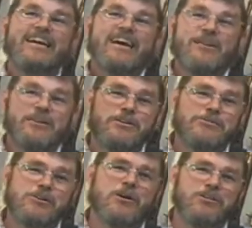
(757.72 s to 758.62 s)
And then you
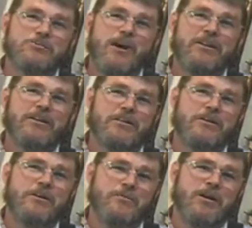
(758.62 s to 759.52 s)
charge madly at
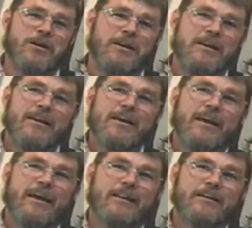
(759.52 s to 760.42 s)
the enemy,
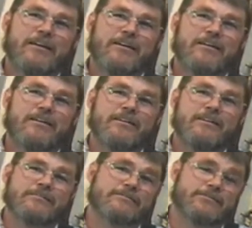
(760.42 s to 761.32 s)
and
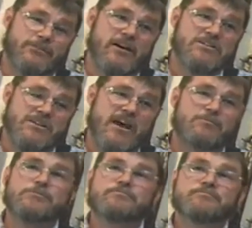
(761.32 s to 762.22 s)
you try to
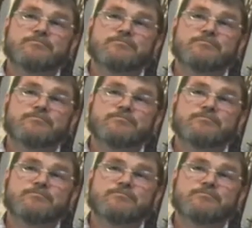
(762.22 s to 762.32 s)
stab them.